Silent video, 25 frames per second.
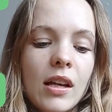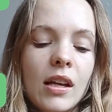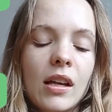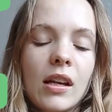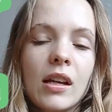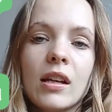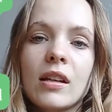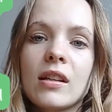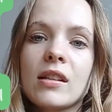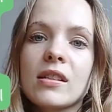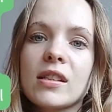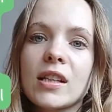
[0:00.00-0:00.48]

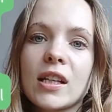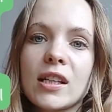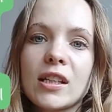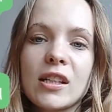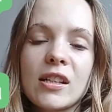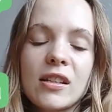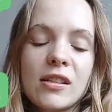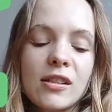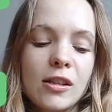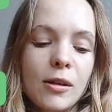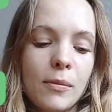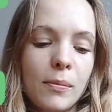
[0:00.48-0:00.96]

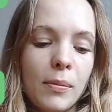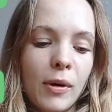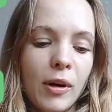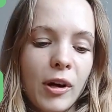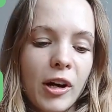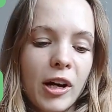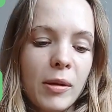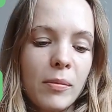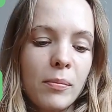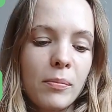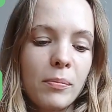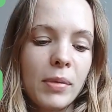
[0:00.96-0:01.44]
Consider
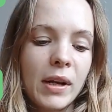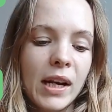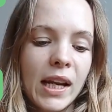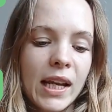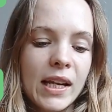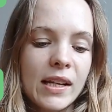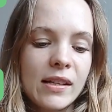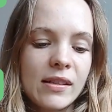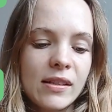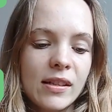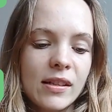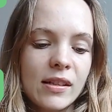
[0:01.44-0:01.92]
sublime
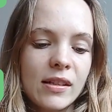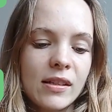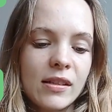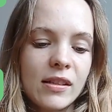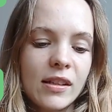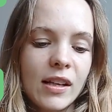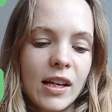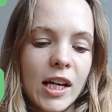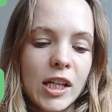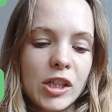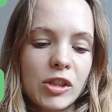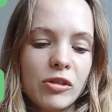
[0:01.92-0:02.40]
places
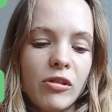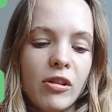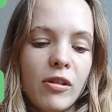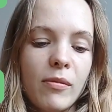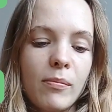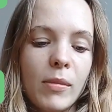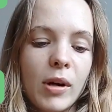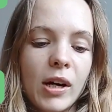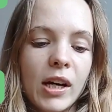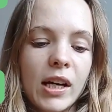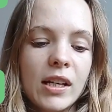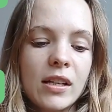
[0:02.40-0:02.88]
as a
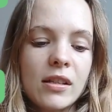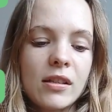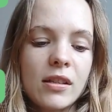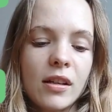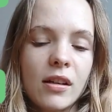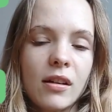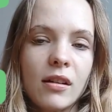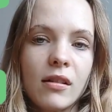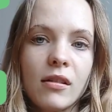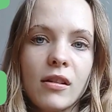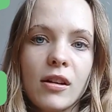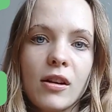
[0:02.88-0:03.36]

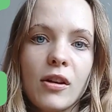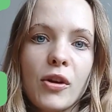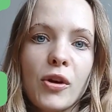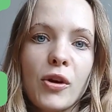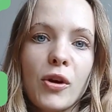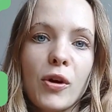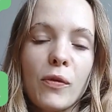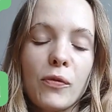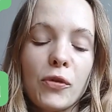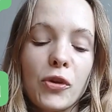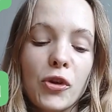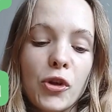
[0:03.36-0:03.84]
reminder
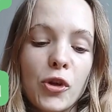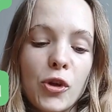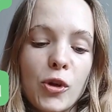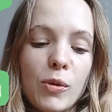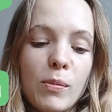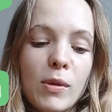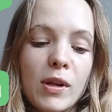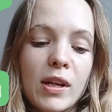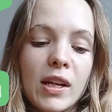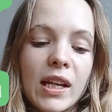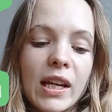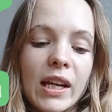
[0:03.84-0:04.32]
of
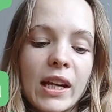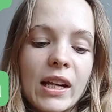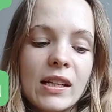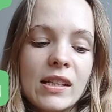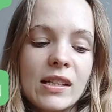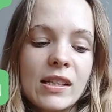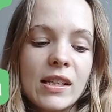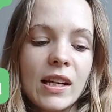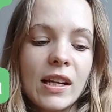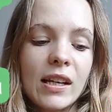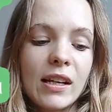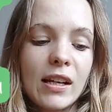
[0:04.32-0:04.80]
human
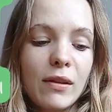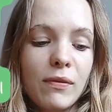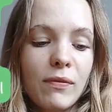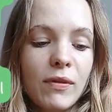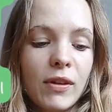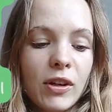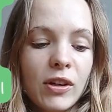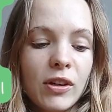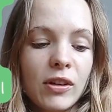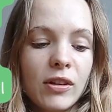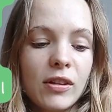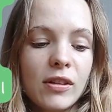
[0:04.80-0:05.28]

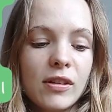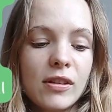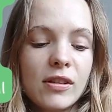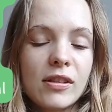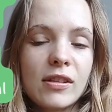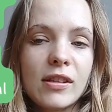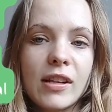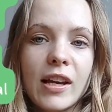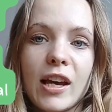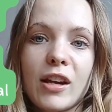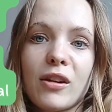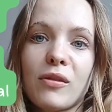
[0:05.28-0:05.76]

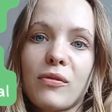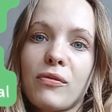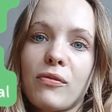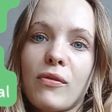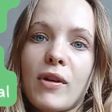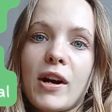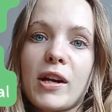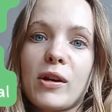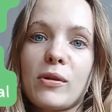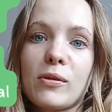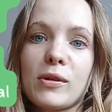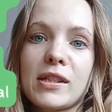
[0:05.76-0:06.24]
insignificance and
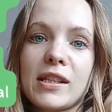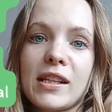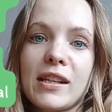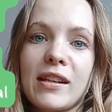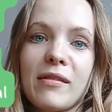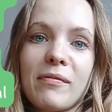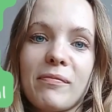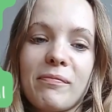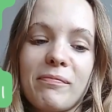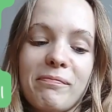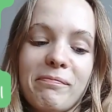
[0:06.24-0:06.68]
frailty."